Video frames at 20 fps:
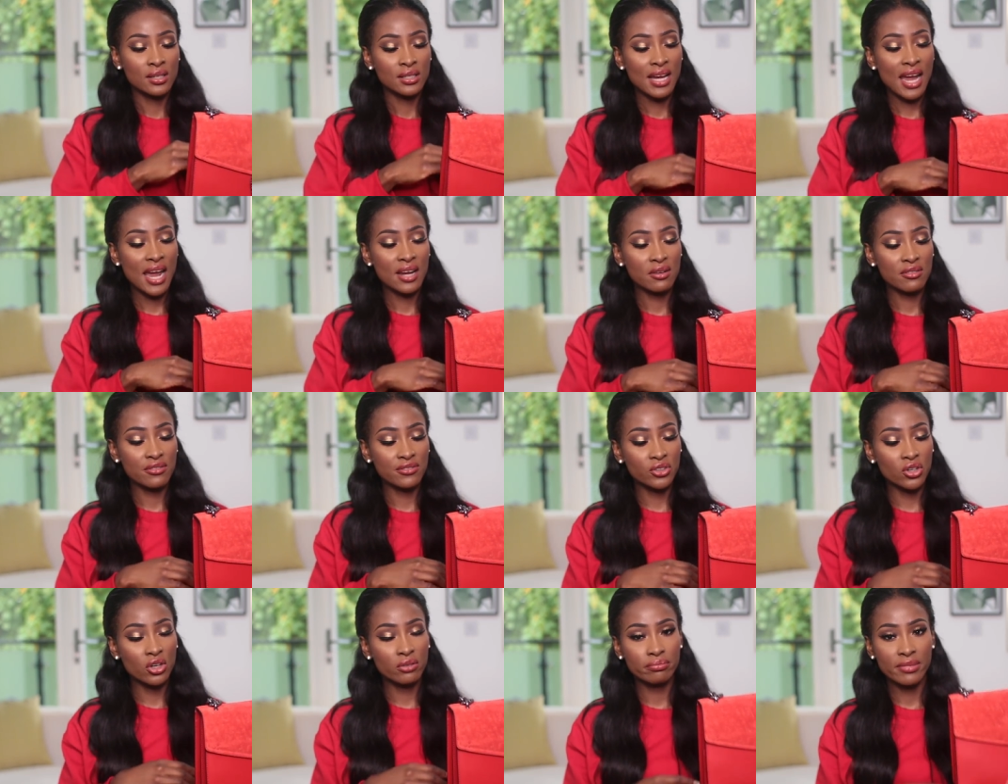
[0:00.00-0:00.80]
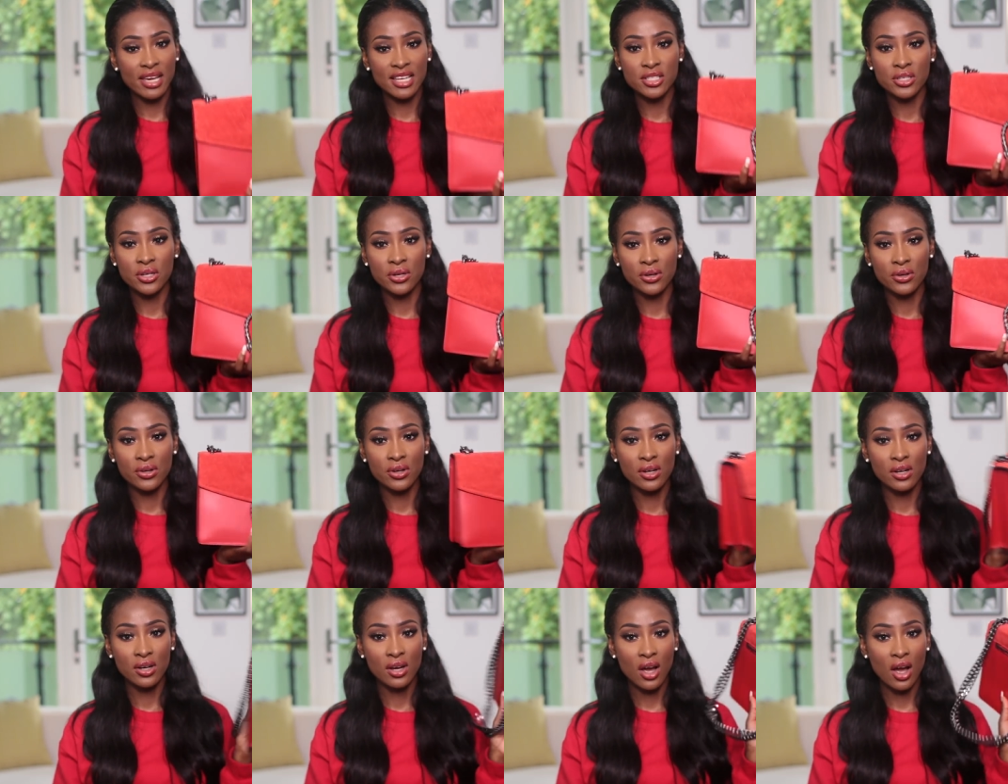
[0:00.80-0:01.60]
kind of
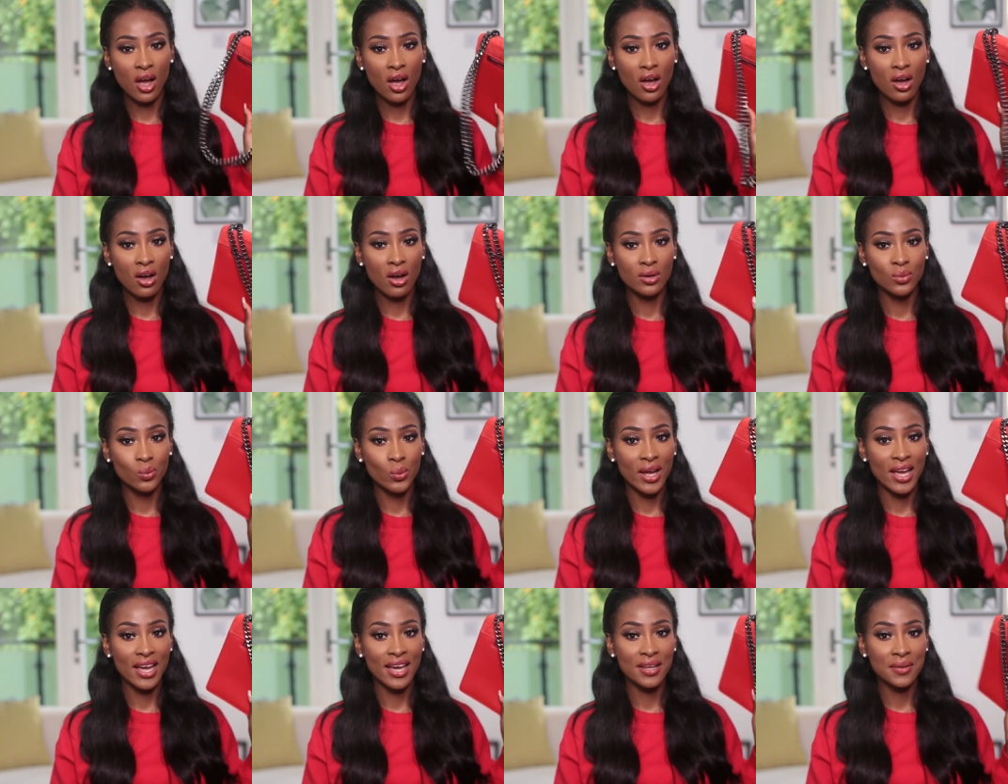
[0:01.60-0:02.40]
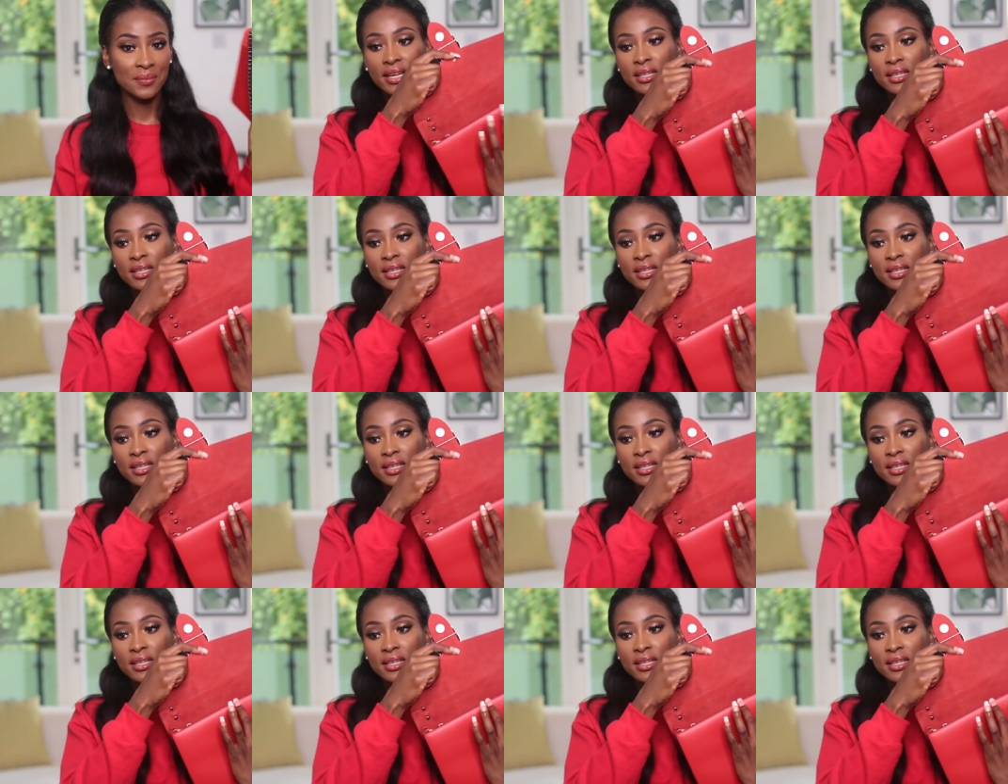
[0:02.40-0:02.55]
gunmetal hardware.